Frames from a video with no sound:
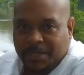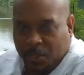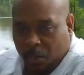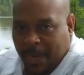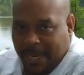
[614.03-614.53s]

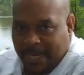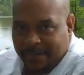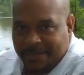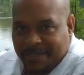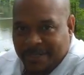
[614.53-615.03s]
your
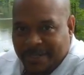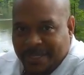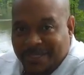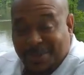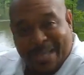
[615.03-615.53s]
wives?
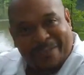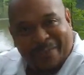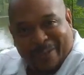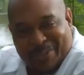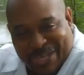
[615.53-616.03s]
Do they
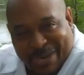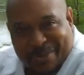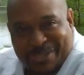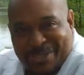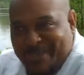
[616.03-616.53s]
feel
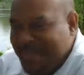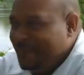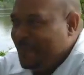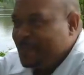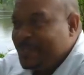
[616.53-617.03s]
cherished? Do they
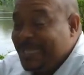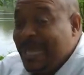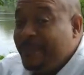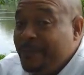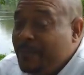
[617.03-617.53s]
feel
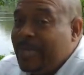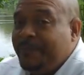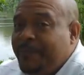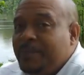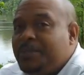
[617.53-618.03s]
safe? Do they
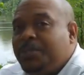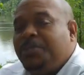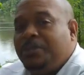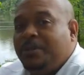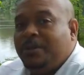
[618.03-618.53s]
feel
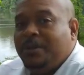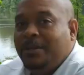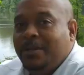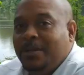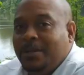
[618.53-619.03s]
secure?
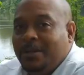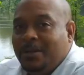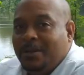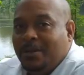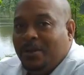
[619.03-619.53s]

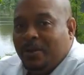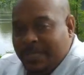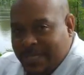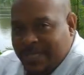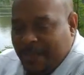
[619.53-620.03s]
Or
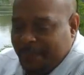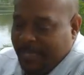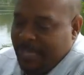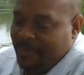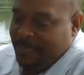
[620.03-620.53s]
is it
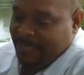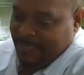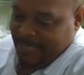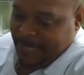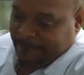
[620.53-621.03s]
something else
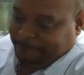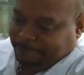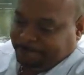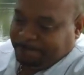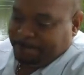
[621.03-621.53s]
that's there?
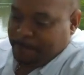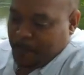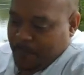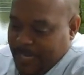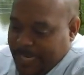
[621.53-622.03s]

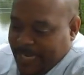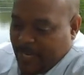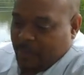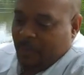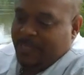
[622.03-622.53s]
It
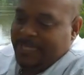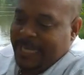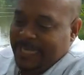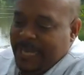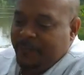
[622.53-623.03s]
goes on to
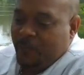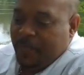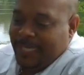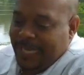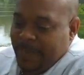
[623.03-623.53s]
say,
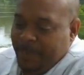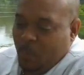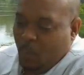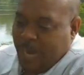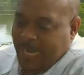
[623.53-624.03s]
therefore keep
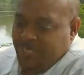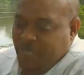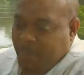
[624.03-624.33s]
and watch